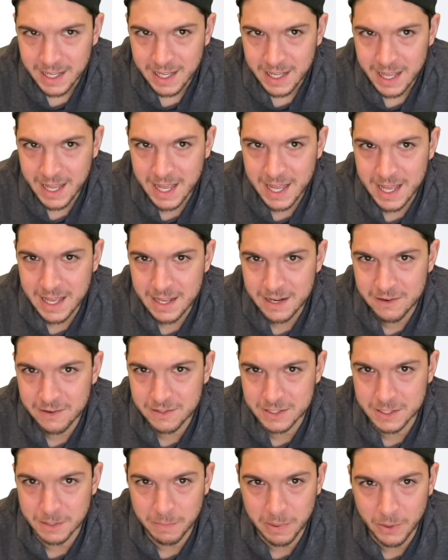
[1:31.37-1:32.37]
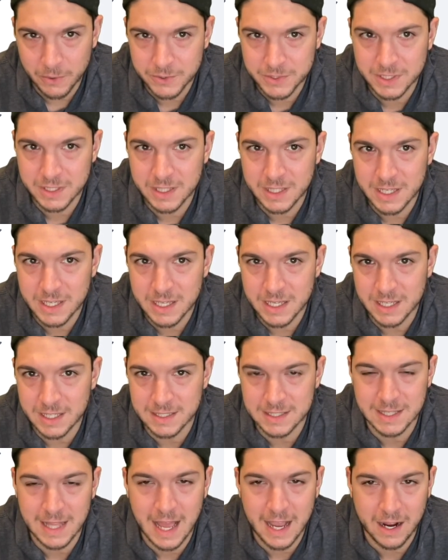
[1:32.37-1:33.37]
and supposedly
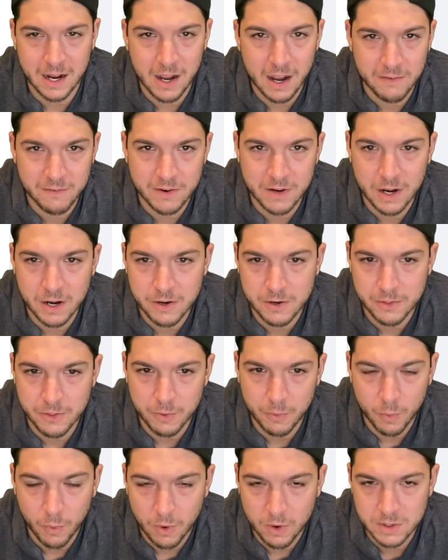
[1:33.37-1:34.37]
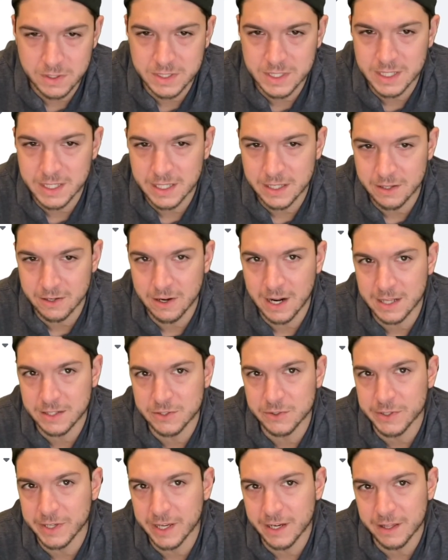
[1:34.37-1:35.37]
it's not covered under the warranty and they're not
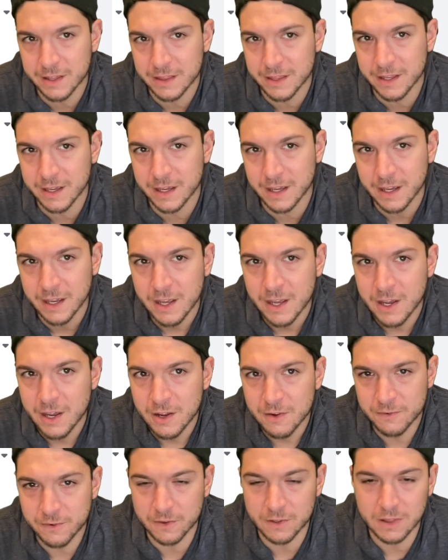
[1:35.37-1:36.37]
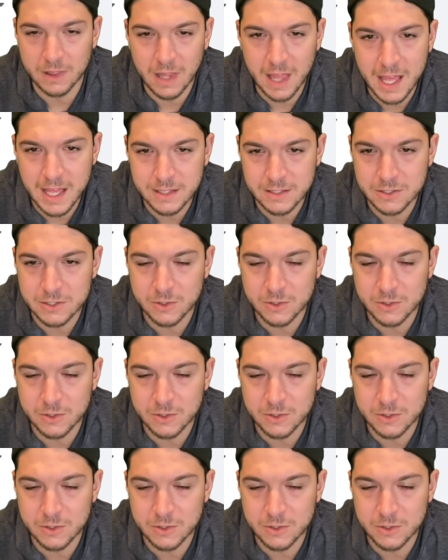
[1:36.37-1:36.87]
doing anything for Len.